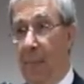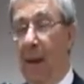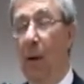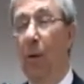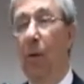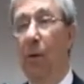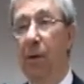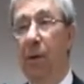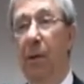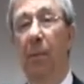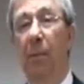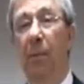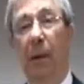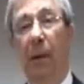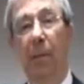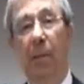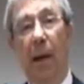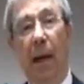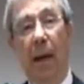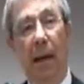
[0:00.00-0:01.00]
They were
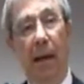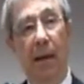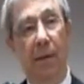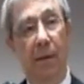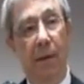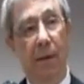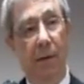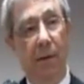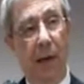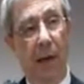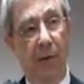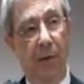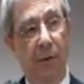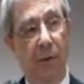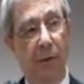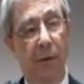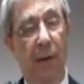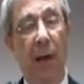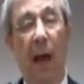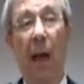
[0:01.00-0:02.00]
simply making
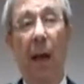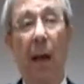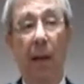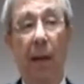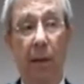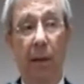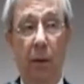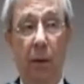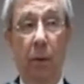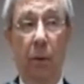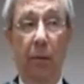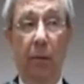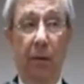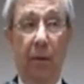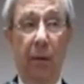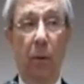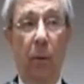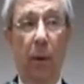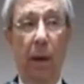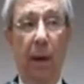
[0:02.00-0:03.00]
suggestions. You were
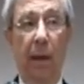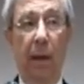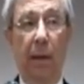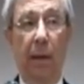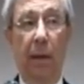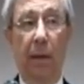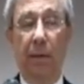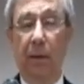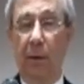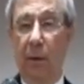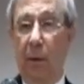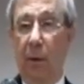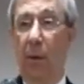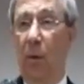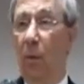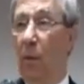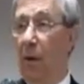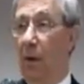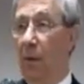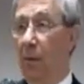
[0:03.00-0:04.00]
at the wheel, you were
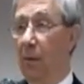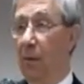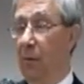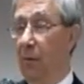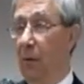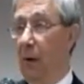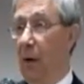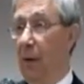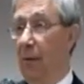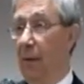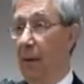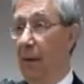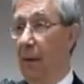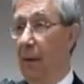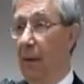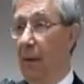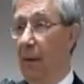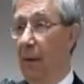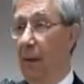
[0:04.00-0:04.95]
the one who was driving.